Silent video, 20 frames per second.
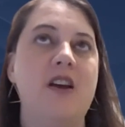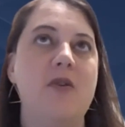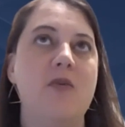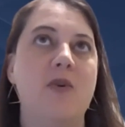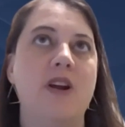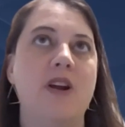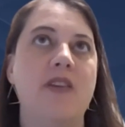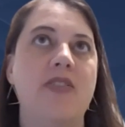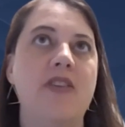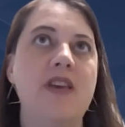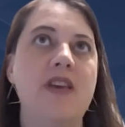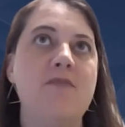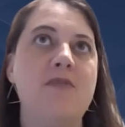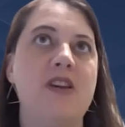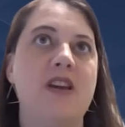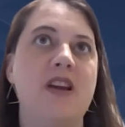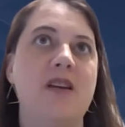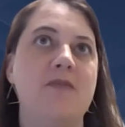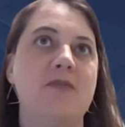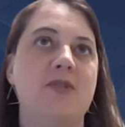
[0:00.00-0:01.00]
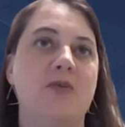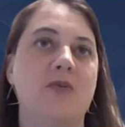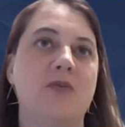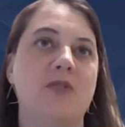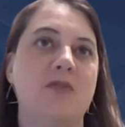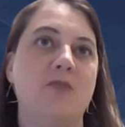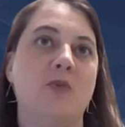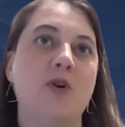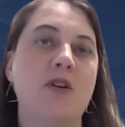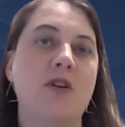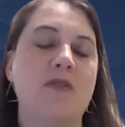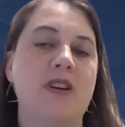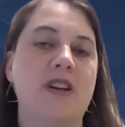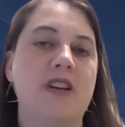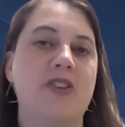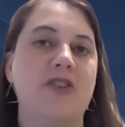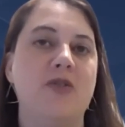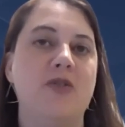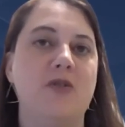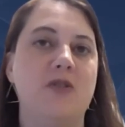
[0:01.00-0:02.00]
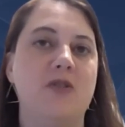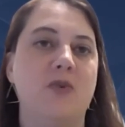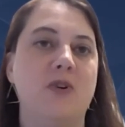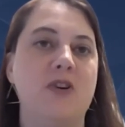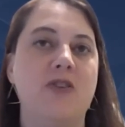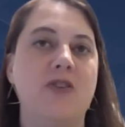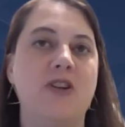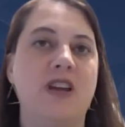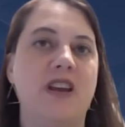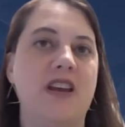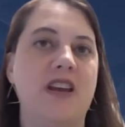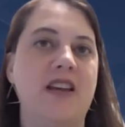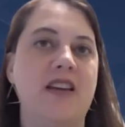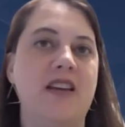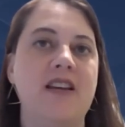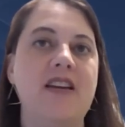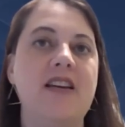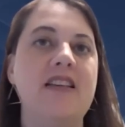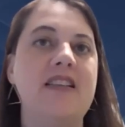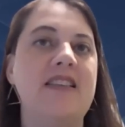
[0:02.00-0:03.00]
What I think becomes almost more of an issue is when you're getting